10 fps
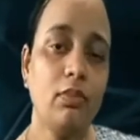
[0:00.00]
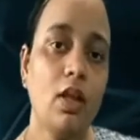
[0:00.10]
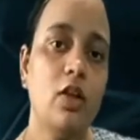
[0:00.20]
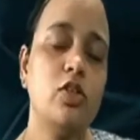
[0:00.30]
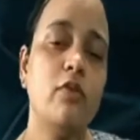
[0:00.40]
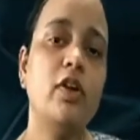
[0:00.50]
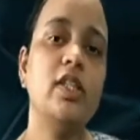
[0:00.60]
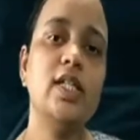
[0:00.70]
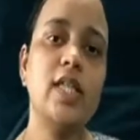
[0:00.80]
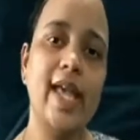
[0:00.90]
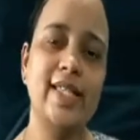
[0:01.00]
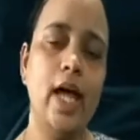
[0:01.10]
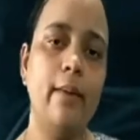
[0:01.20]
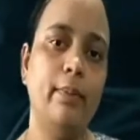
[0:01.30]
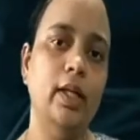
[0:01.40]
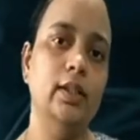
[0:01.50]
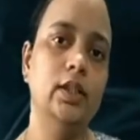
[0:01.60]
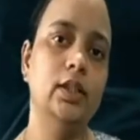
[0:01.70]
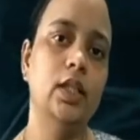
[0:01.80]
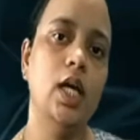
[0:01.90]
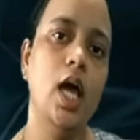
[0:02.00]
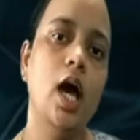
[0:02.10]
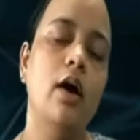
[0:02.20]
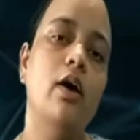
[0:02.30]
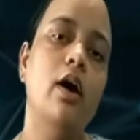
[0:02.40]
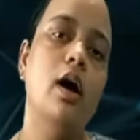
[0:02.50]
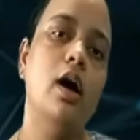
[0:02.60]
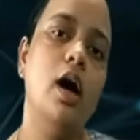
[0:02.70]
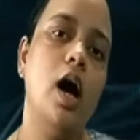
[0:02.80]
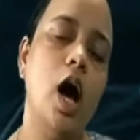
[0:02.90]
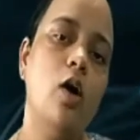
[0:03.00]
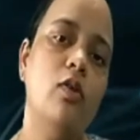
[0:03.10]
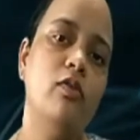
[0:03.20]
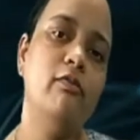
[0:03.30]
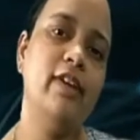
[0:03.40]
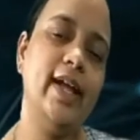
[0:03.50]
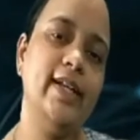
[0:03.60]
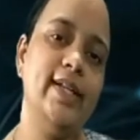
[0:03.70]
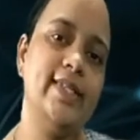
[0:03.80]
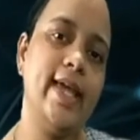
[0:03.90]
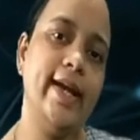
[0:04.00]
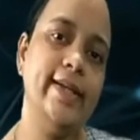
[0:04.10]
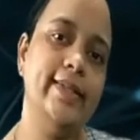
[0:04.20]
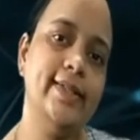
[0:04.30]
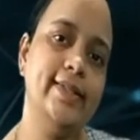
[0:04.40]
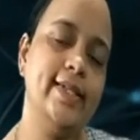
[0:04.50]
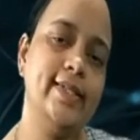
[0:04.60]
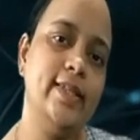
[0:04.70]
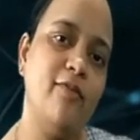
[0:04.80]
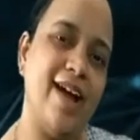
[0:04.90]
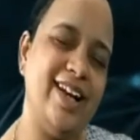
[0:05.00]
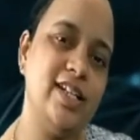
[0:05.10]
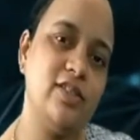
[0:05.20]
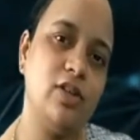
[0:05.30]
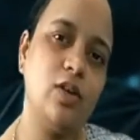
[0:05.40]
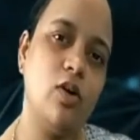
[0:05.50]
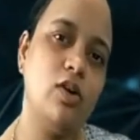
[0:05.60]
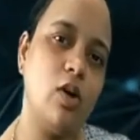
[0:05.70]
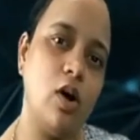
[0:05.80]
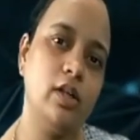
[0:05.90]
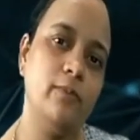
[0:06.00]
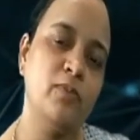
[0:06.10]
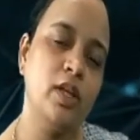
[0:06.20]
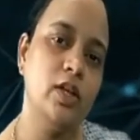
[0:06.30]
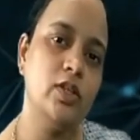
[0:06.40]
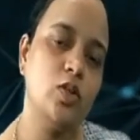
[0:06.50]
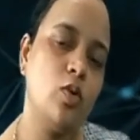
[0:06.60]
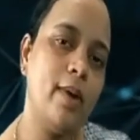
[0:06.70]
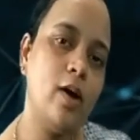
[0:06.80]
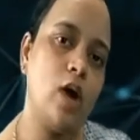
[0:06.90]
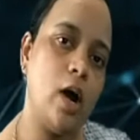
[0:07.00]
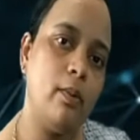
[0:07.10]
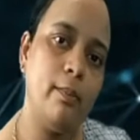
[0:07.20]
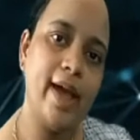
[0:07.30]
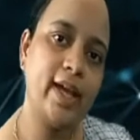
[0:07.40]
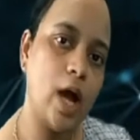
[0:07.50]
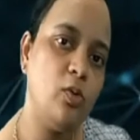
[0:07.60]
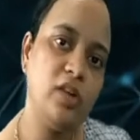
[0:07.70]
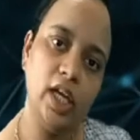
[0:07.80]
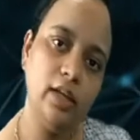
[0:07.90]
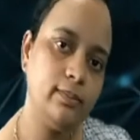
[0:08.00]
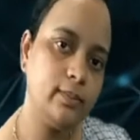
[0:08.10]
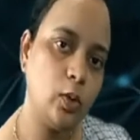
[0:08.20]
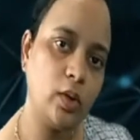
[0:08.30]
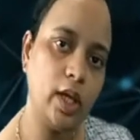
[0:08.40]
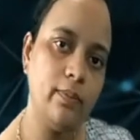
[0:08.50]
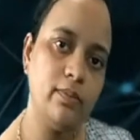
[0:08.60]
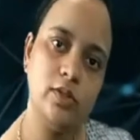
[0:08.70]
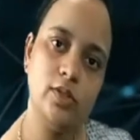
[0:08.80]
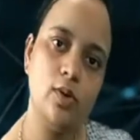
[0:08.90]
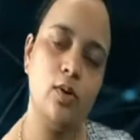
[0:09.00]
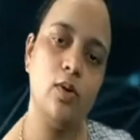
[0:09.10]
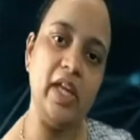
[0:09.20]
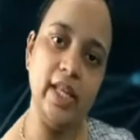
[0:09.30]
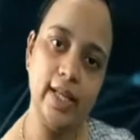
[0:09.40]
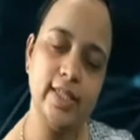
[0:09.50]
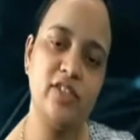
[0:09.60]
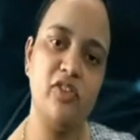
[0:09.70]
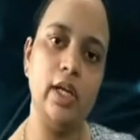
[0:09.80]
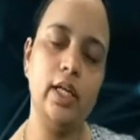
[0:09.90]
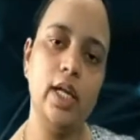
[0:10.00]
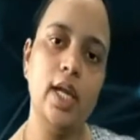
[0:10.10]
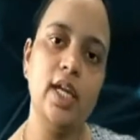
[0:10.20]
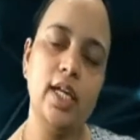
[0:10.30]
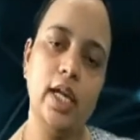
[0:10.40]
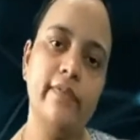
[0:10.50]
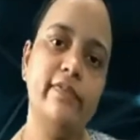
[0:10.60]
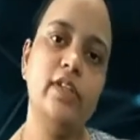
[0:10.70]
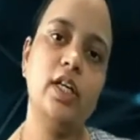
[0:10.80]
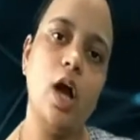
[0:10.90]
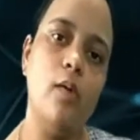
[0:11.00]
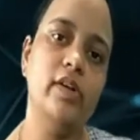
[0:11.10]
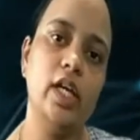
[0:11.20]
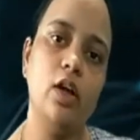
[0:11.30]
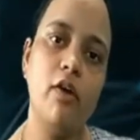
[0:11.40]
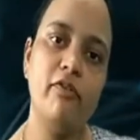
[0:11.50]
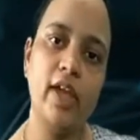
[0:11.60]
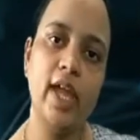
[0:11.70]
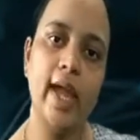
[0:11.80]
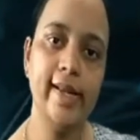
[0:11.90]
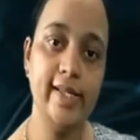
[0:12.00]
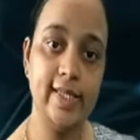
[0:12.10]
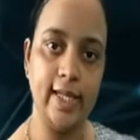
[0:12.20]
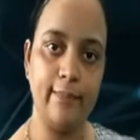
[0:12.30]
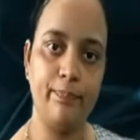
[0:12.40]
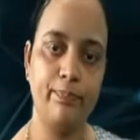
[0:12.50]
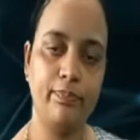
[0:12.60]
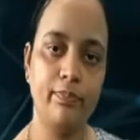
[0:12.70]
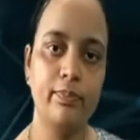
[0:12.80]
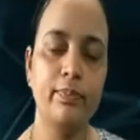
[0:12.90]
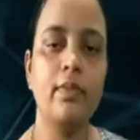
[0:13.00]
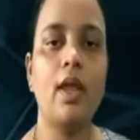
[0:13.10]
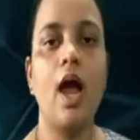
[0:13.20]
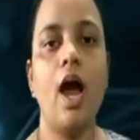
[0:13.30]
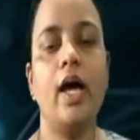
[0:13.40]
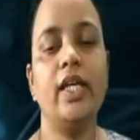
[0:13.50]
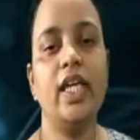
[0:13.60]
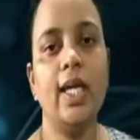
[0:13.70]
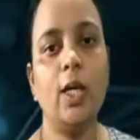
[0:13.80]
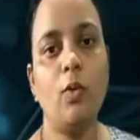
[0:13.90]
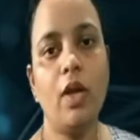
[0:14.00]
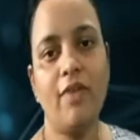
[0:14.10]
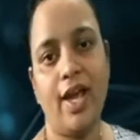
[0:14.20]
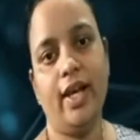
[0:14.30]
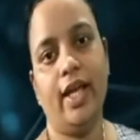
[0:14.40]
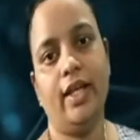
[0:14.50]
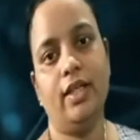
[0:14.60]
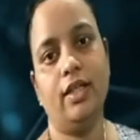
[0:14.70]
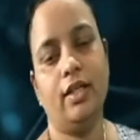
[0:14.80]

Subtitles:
So for this example, how we can decide this is the valid string or not? So by counting. Okay, so in a string, if the counting of a and c are equivalent